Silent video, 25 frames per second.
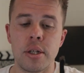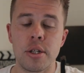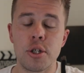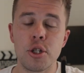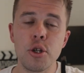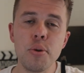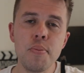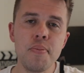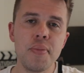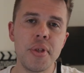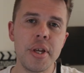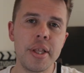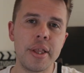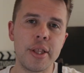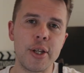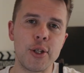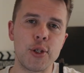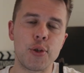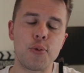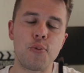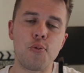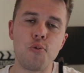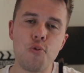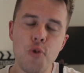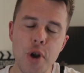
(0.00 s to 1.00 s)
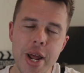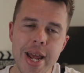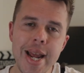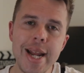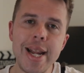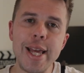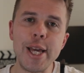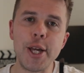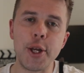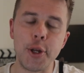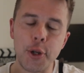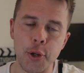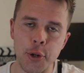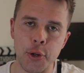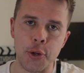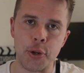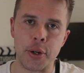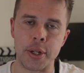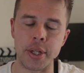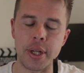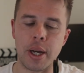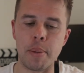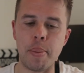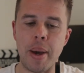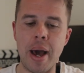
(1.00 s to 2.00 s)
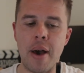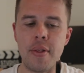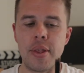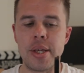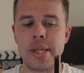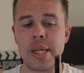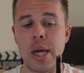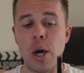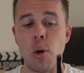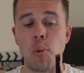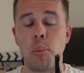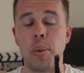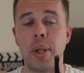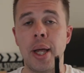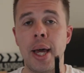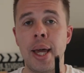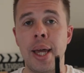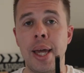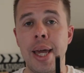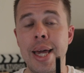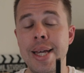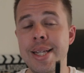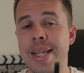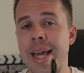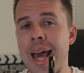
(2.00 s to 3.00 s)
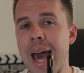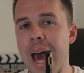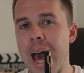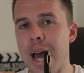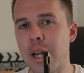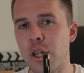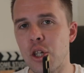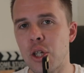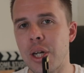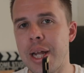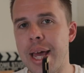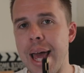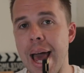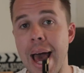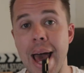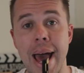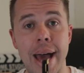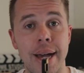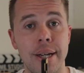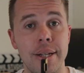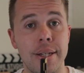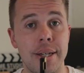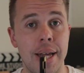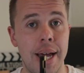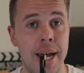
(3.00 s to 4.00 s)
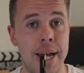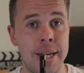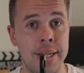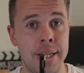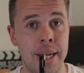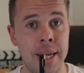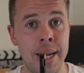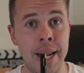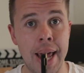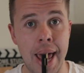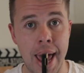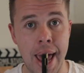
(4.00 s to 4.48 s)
Something that's really good about this owl plate is it actually acts as an